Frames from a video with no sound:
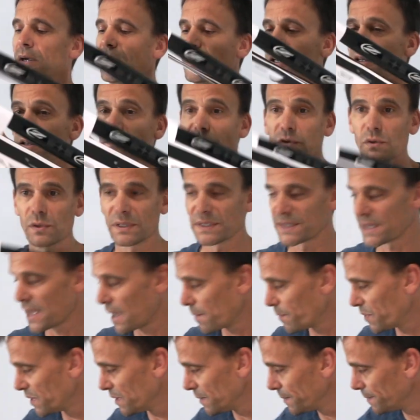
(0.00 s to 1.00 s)
and everyone's
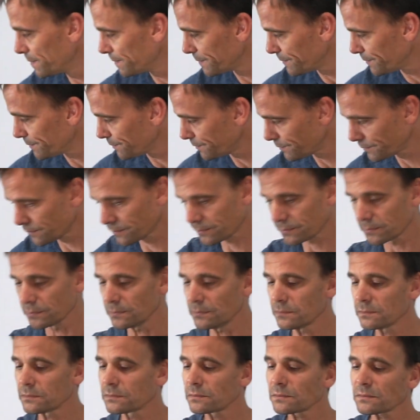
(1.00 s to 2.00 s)
happy.
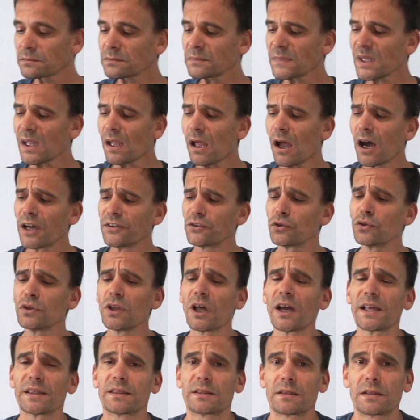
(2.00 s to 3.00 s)

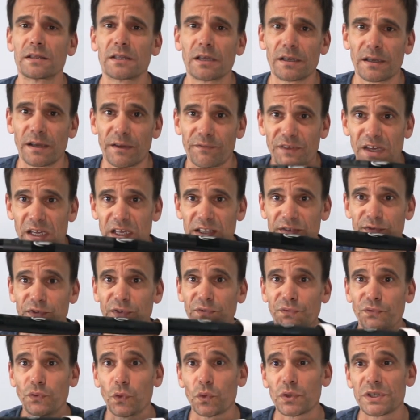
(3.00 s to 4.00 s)
I've asked for
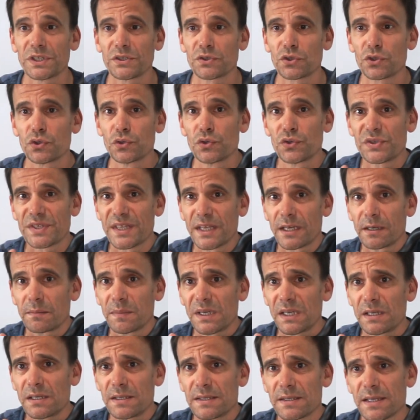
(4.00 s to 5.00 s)
42
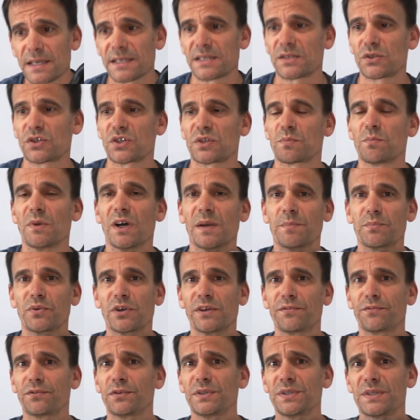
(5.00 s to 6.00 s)
centimetres, that's just my
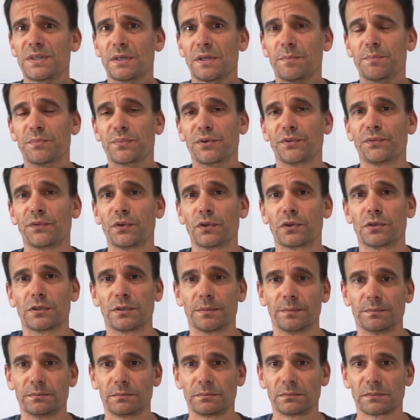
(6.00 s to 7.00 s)
preference.
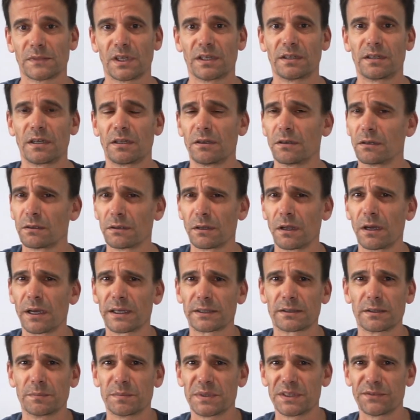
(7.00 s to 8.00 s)
I don't
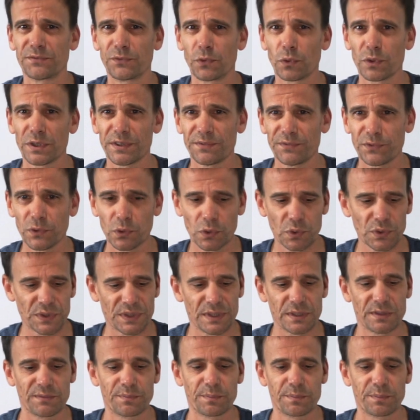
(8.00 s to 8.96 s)
like the big 44s